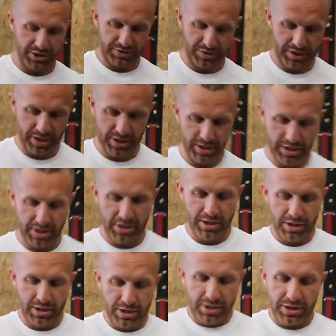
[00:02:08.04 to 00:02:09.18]
just, a poo?
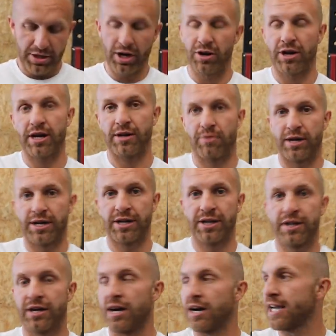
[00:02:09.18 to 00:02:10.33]
No, I'd like one.
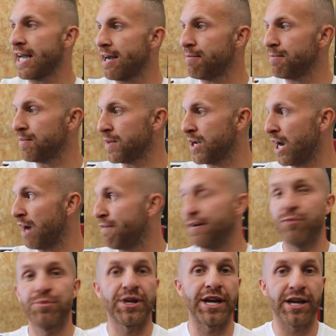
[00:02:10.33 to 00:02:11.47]
I um I
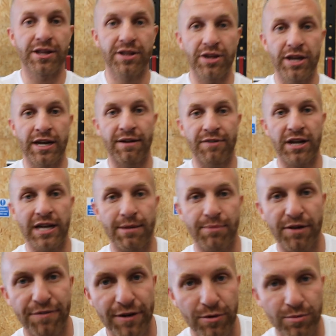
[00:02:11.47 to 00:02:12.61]
filmed it, so you can have a clip.
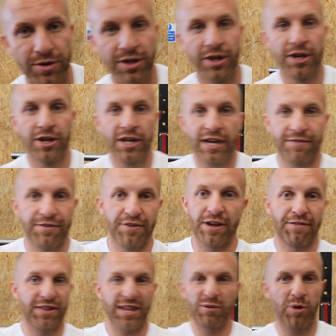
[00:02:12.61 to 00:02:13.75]
I filmed if you
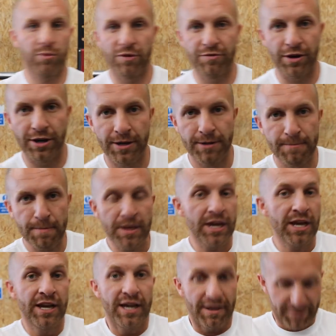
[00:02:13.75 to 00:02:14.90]
if there's anyone what, having a, poo. That's
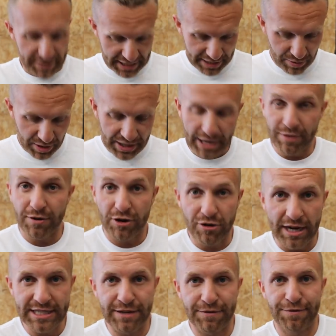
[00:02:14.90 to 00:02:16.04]
disgusting. If there's anyone there with a
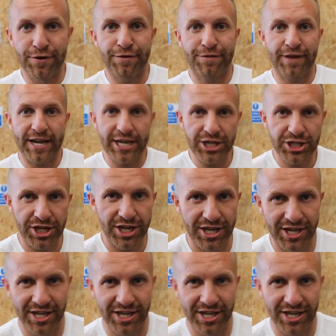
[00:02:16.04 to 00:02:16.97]
crazy foot fetish,